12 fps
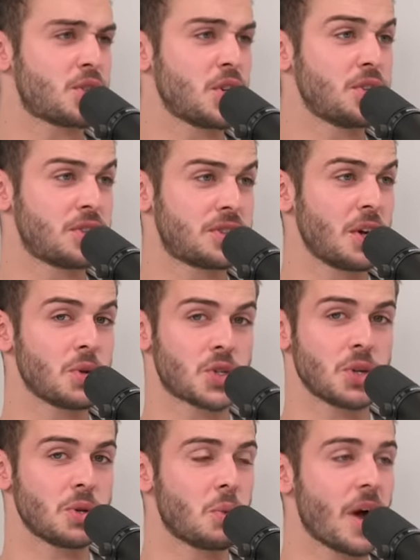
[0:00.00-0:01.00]
shoot. Don't
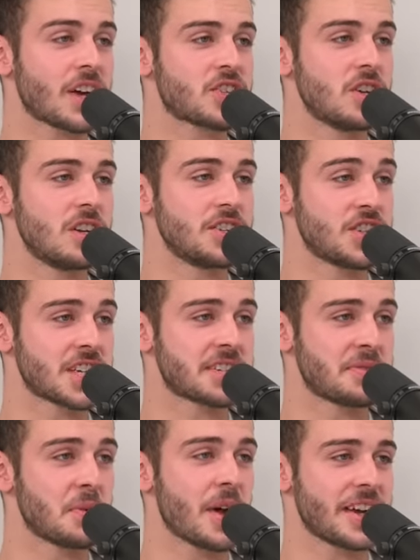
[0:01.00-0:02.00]
shoot the waxologist
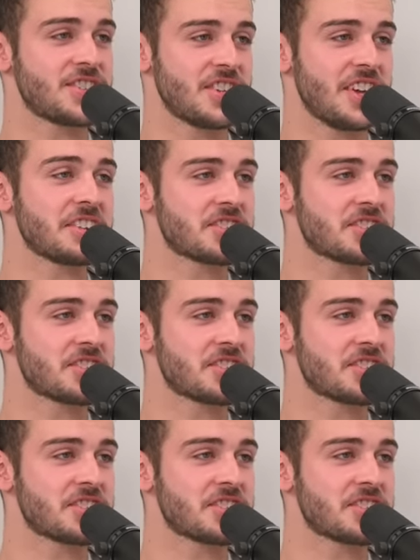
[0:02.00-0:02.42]
for waxing your